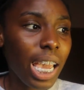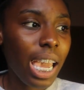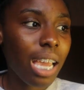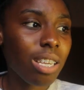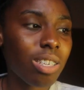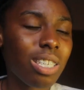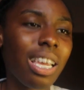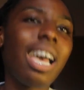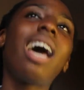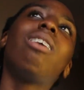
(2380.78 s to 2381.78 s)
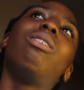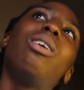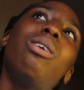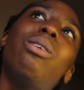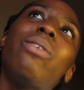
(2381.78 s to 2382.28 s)
and you're just like, I don't
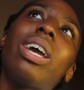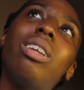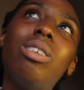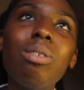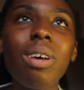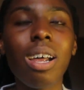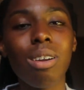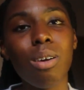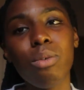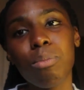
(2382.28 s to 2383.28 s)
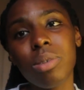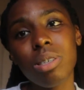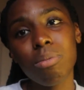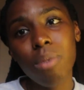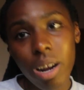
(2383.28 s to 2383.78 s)
know if I could do it. I don't know if I'm
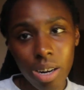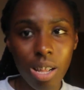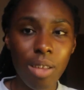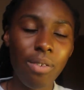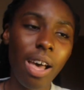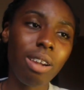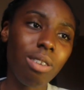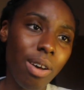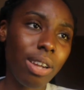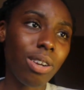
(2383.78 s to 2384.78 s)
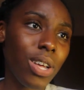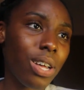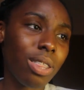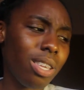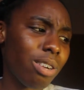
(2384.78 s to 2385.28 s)
smart enough. I don't
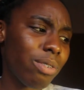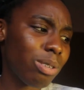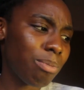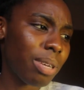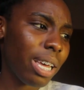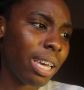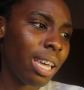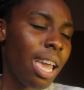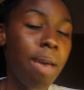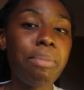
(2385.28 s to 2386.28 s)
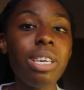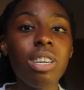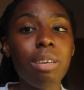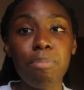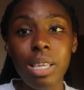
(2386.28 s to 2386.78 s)
know. The universe will be like, but
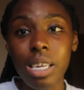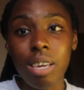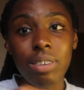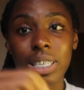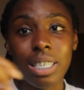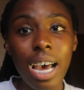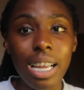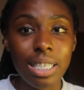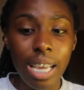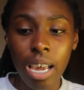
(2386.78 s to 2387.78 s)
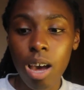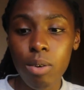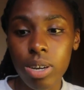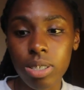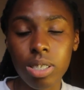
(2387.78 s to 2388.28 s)
you're being given signs like,
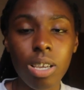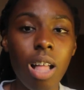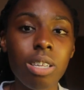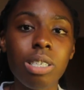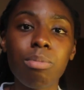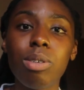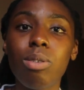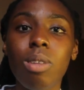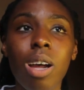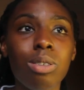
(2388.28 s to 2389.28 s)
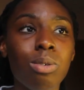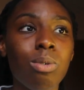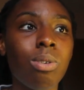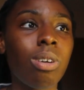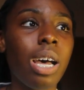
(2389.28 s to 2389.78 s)
oh, here's a scholarship to do law
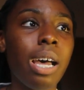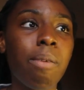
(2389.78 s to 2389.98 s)
school.